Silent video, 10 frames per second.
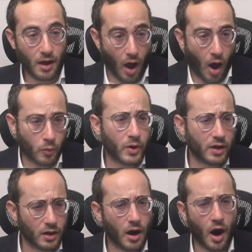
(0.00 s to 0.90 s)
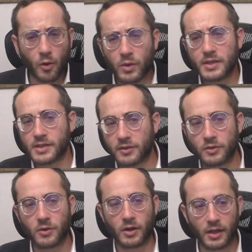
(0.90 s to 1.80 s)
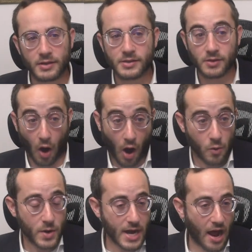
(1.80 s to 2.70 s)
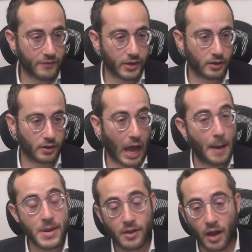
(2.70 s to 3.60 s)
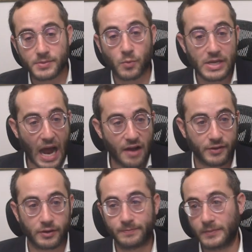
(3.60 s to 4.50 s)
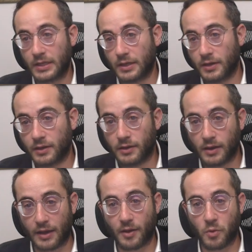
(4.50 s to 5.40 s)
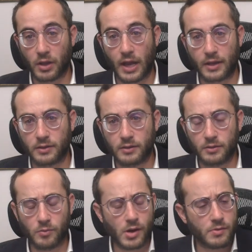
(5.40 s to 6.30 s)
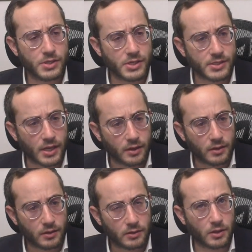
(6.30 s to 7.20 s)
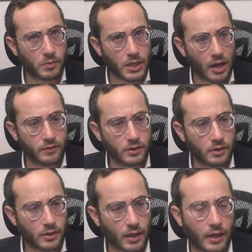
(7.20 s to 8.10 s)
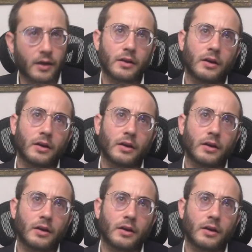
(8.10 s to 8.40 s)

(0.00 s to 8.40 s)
are we, are we listening to Torah classes? Are we davening? How many times are we daven? And then we're like, what did we just say? Did we daven? Like,